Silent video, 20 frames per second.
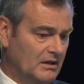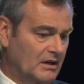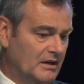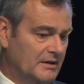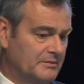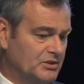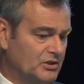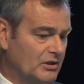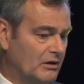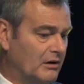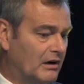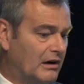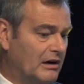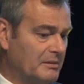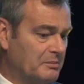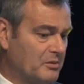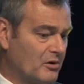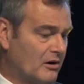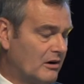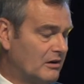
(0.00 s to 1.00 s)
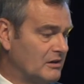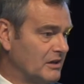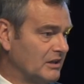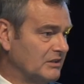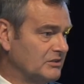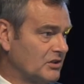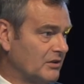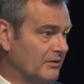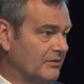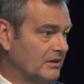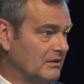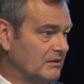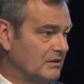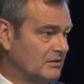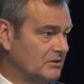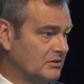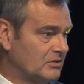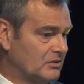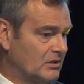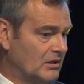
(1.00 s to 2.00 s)
Um, so high priority and something
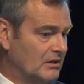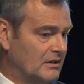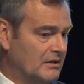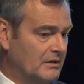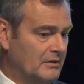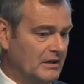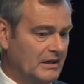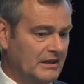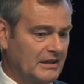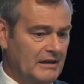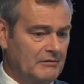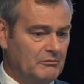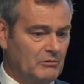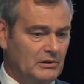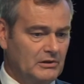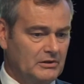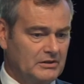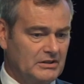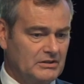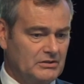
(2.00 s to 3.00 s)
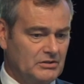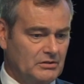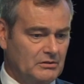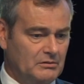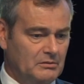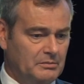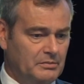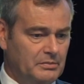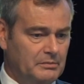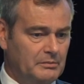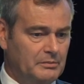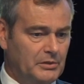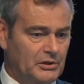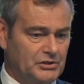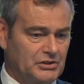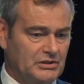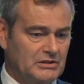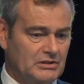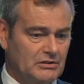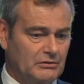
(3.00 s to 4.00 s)
that, uh, again, we're looking to
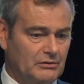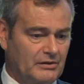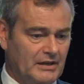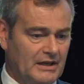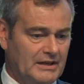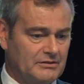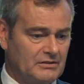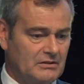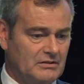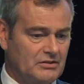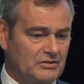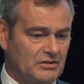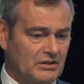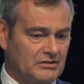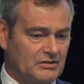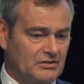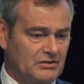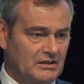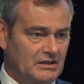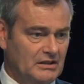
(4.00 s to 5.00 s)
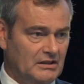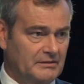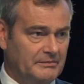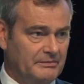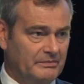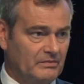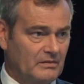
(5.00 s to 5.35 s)
push in 2016.